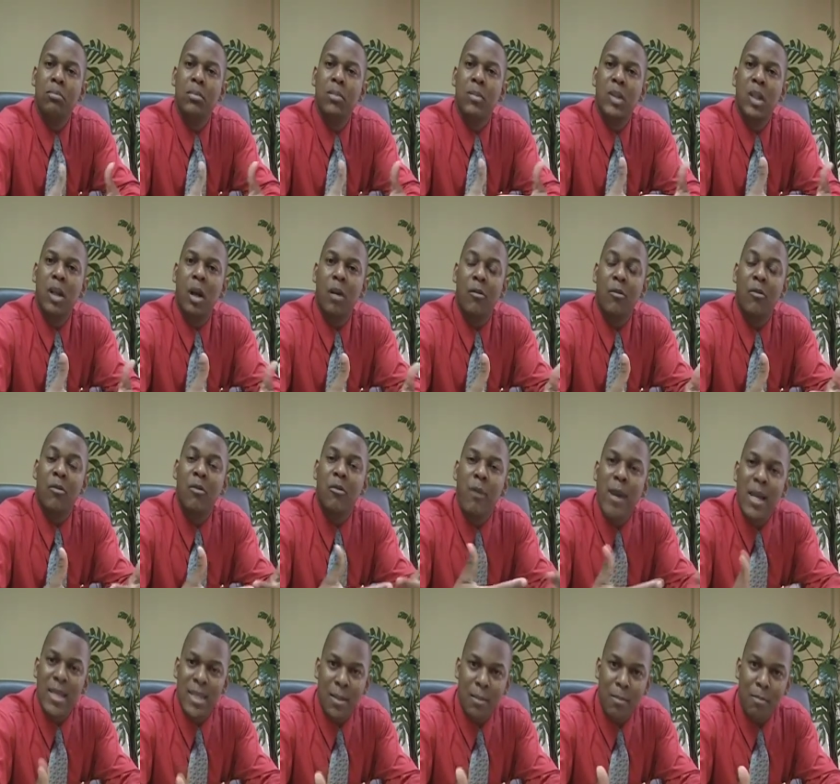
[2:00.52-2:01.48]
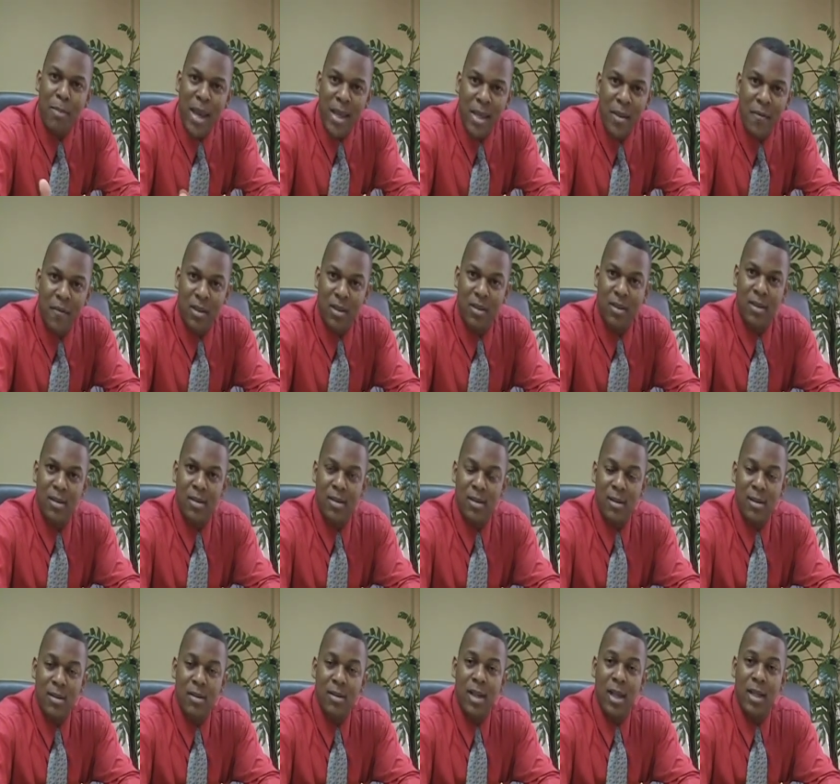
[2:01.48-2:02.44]
of greater benefit to the
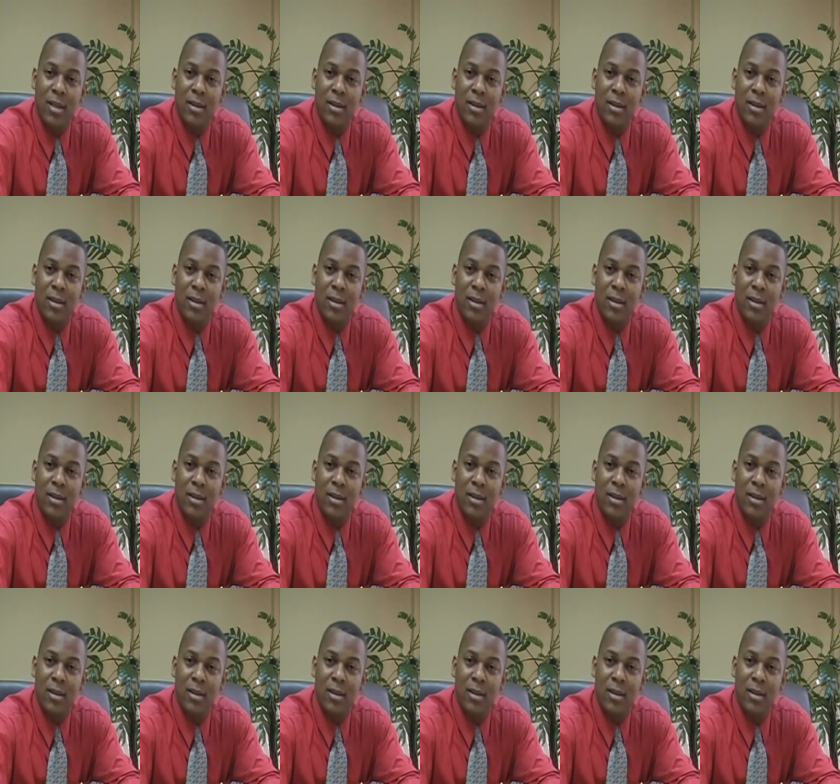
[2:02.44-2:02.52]
citizen that